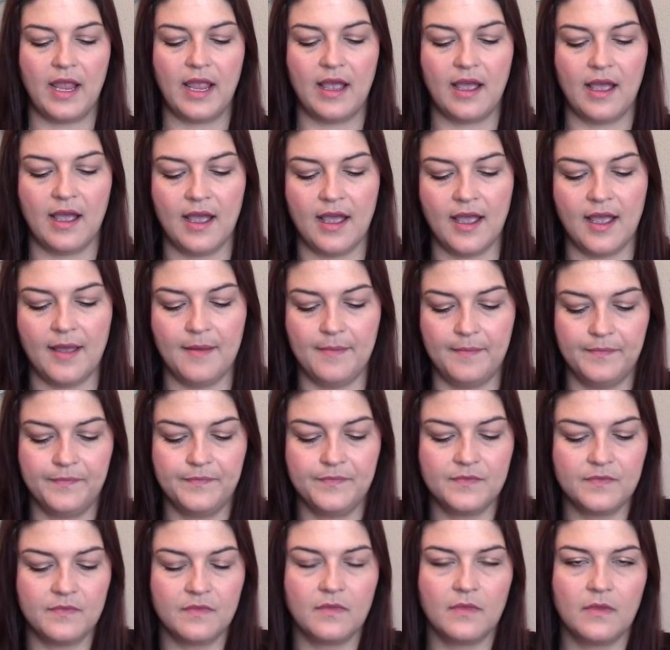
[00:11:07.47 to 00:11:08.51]
and
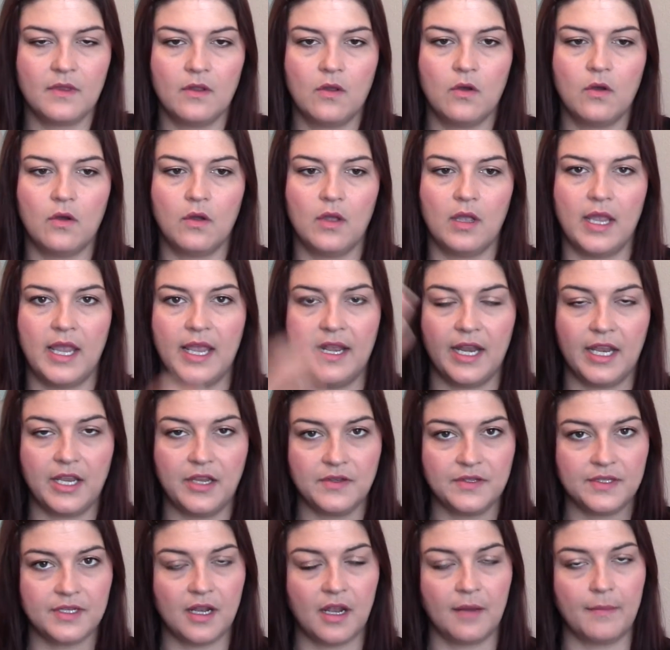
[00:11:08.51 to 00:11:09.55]
I
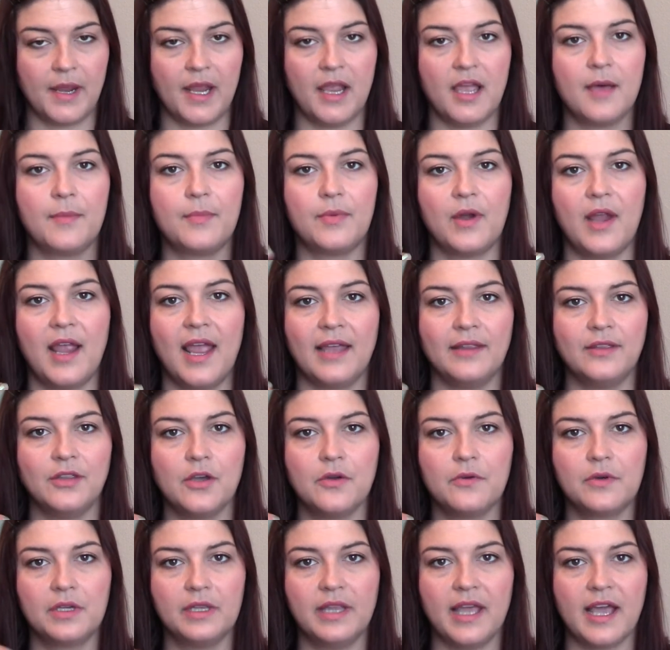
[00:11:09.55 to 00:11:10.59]
use it on my upper and
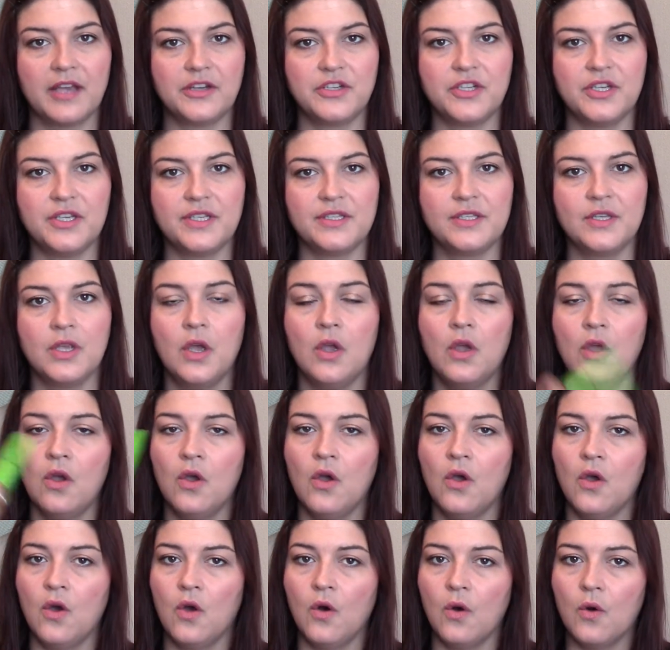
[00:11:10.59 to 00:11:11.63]
lower lashes,
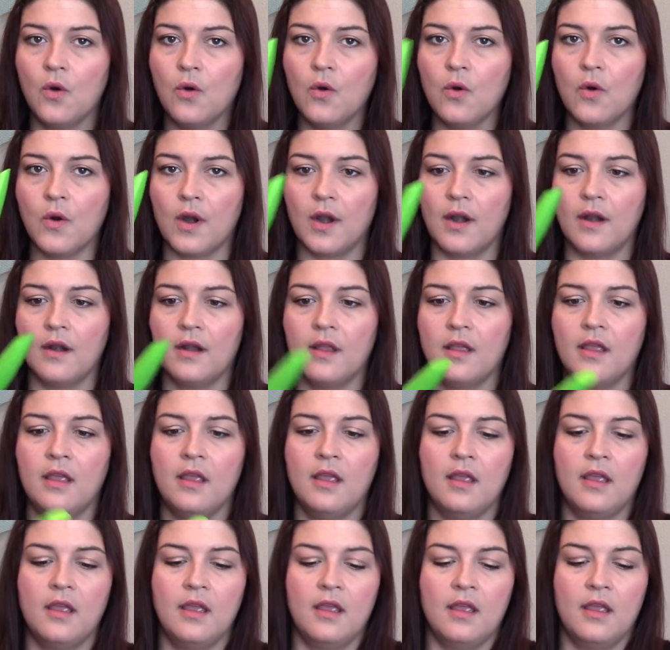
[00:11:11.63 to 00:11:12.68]
or
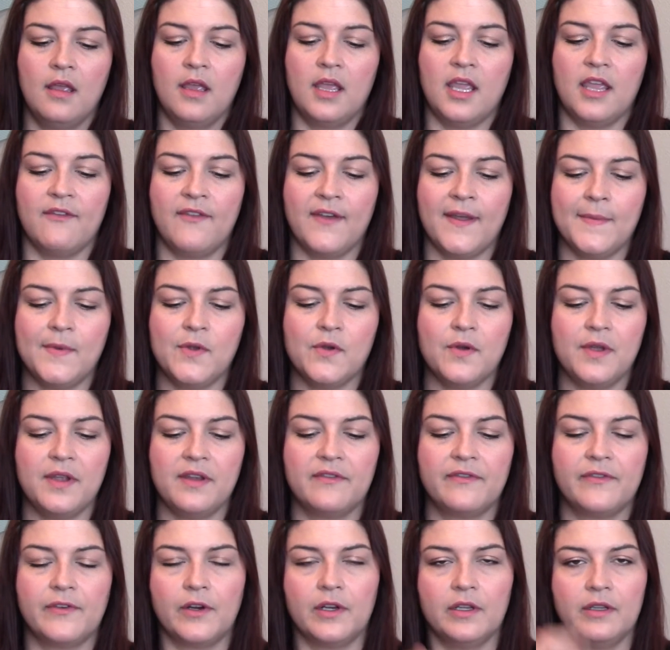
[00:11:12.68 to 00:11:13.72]
if I'm going
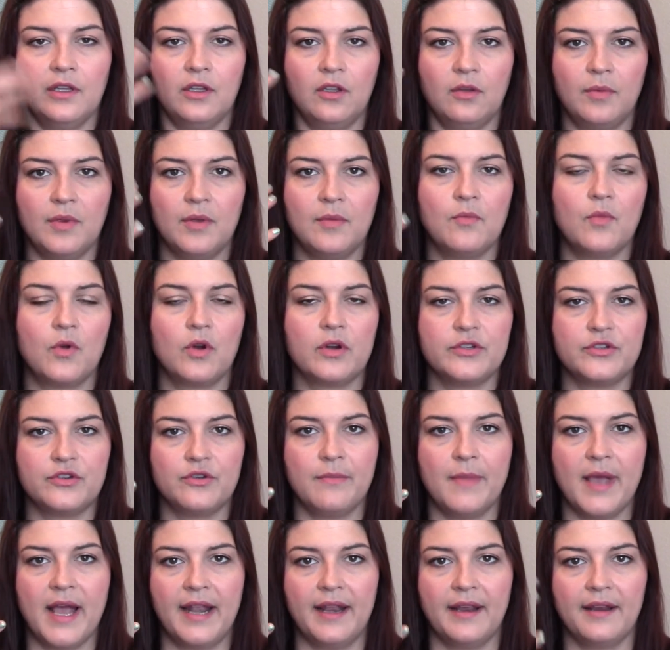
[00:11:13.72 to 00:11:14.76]
for a little bit more
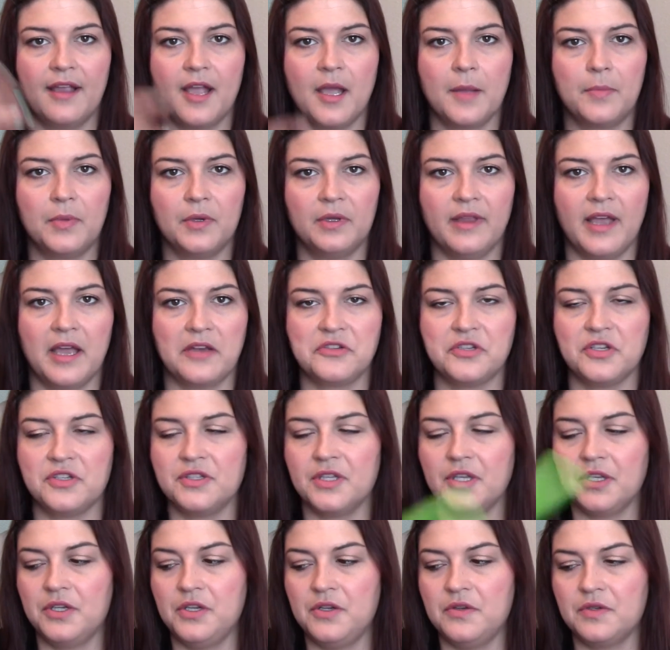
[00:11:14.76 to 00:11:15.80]
dramatic upper lashes,
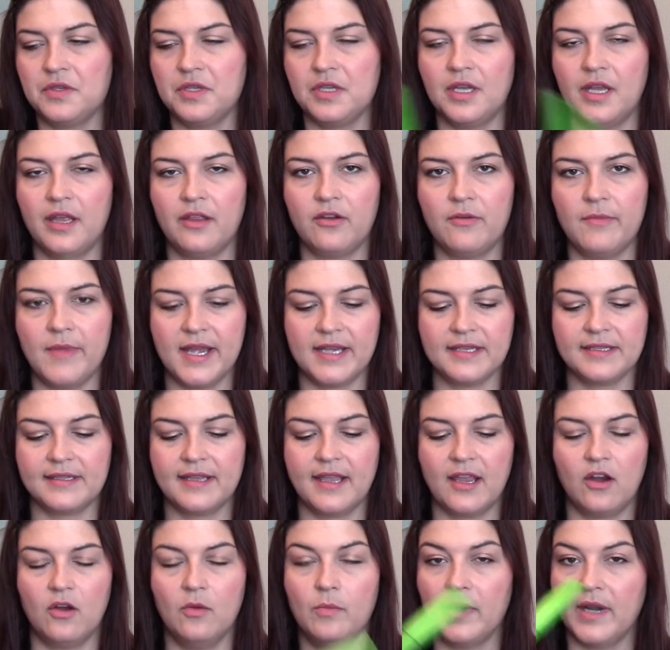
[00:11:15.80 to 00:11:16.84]
I'll use another
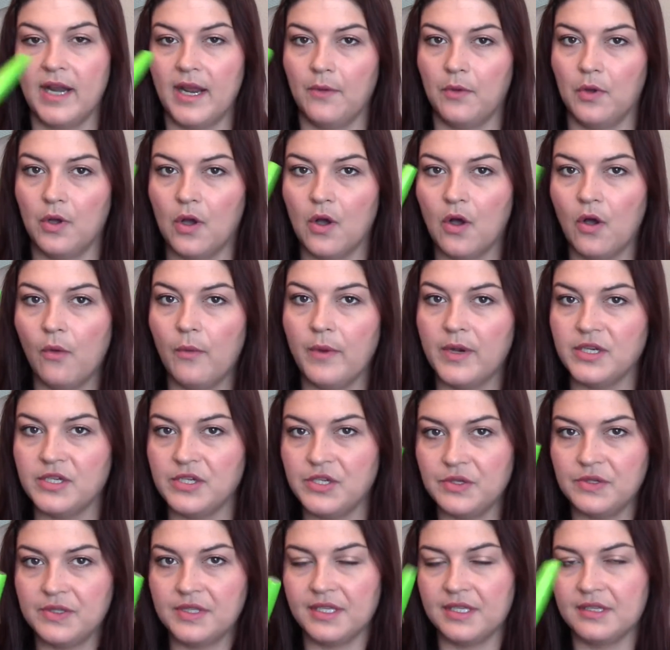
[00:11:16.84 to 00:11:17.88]
mascara, but I will always
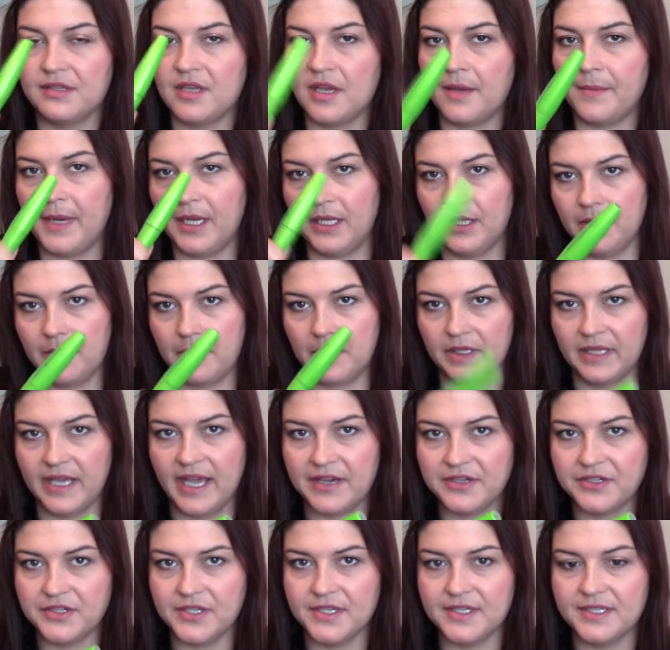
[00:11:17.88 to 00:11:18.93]
use this on my lower
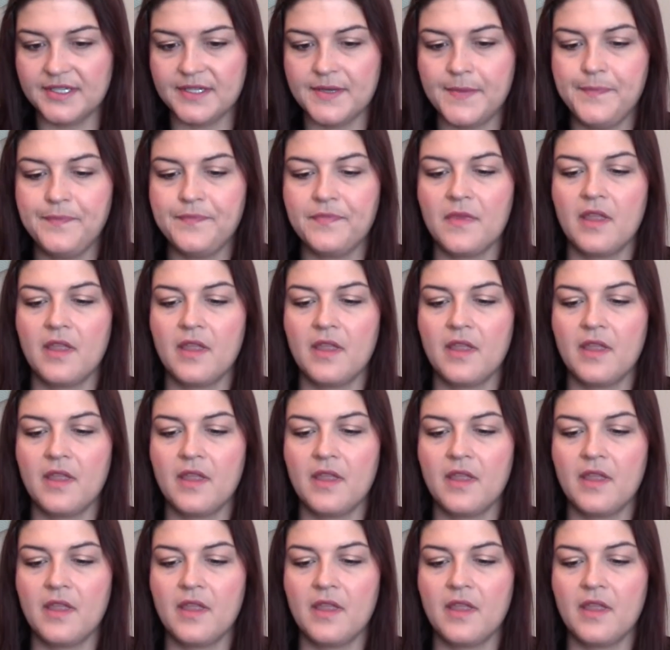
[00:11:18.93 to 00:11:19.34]
lashes.